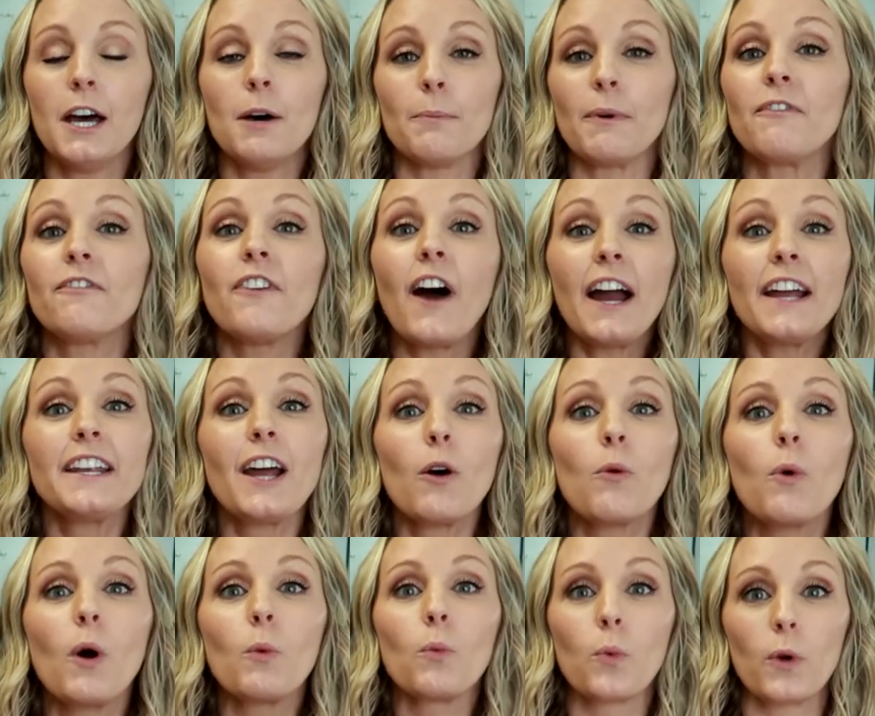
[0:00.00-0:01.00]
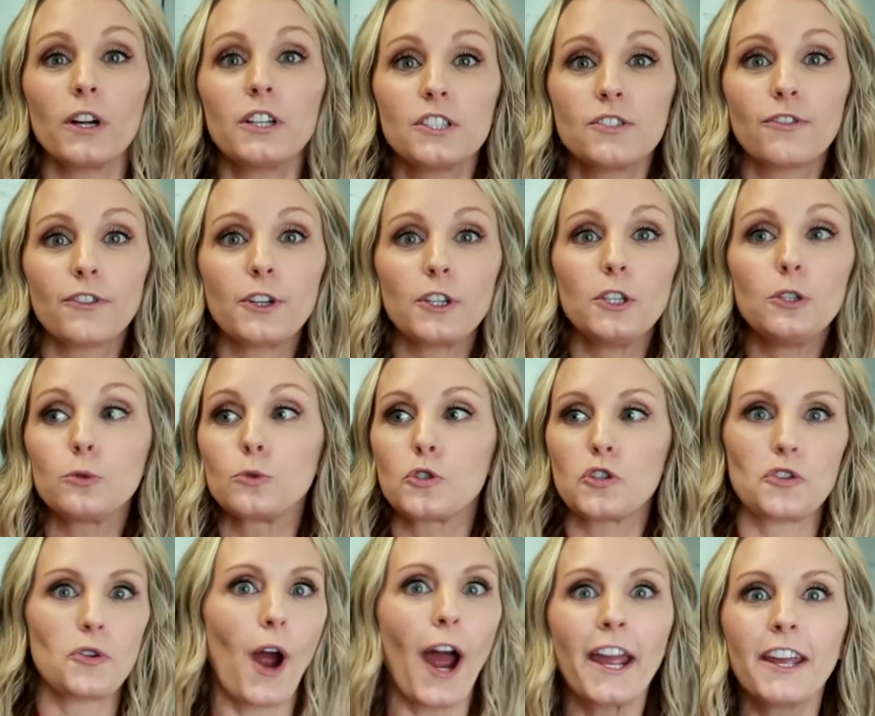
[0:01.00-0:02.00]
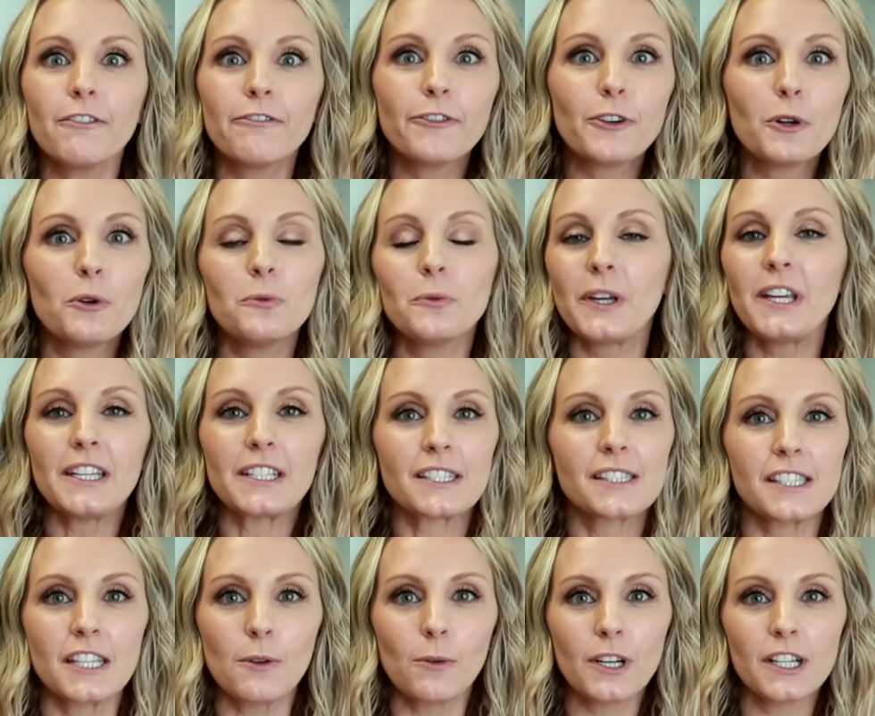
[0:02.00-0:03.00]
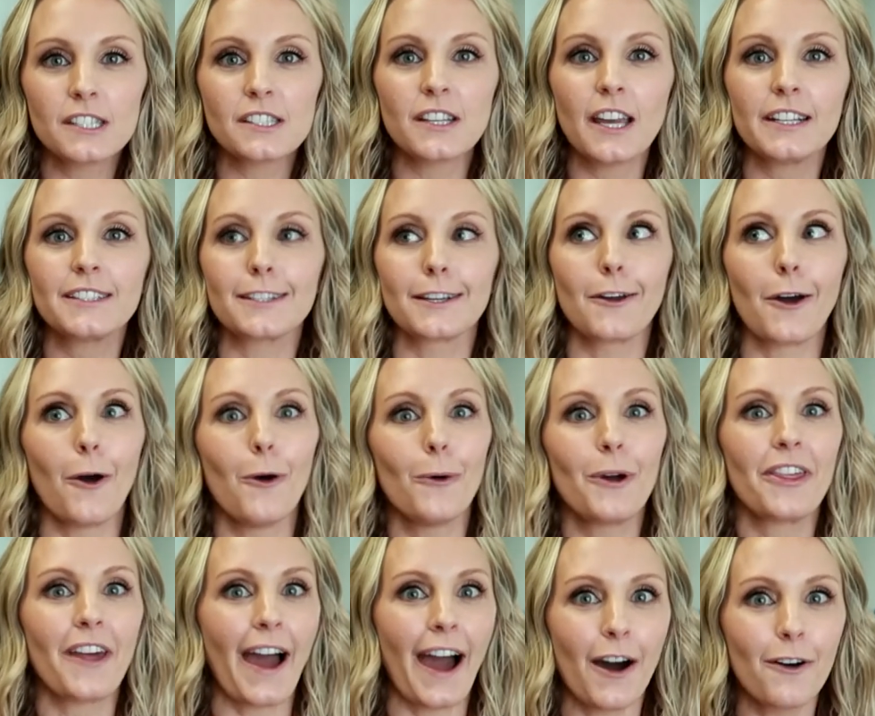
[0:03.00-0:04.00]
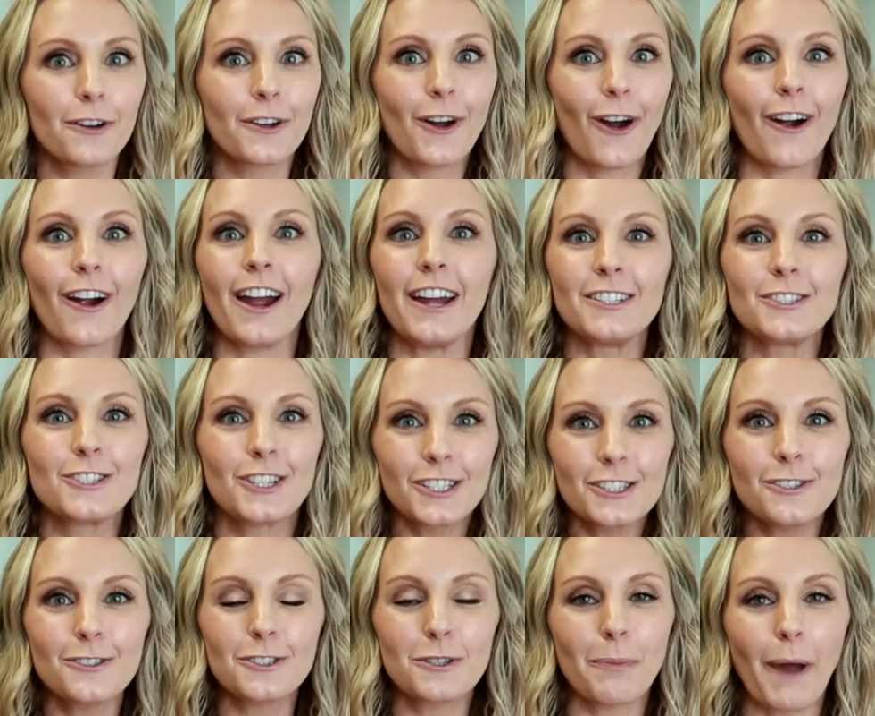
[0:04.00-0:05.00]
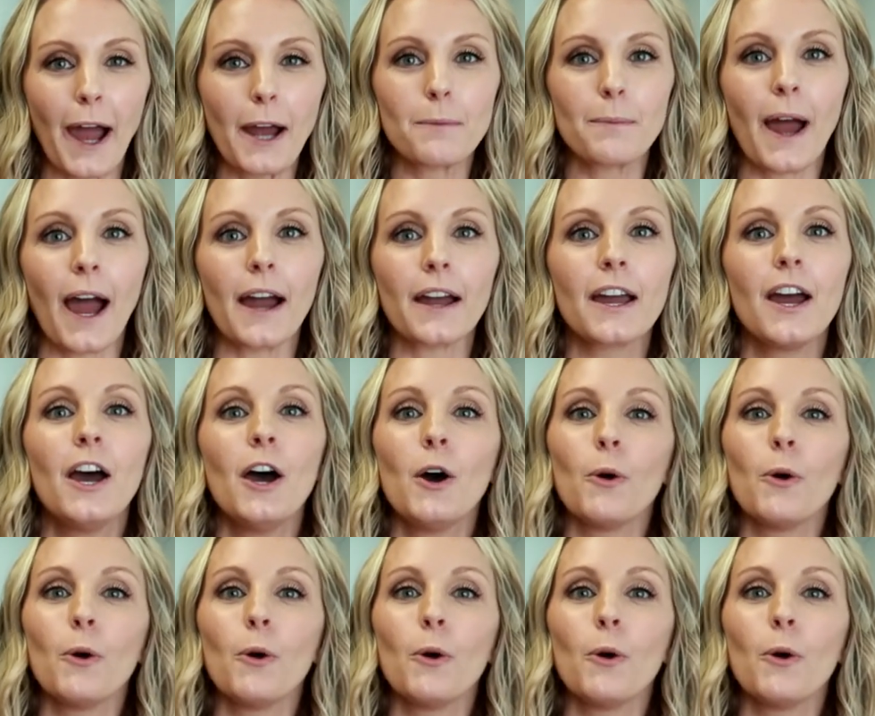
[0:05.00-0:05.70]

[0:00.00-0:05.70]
But find out what works for you. Try it for a week. See what it's like to go without a cart and just use a backpack.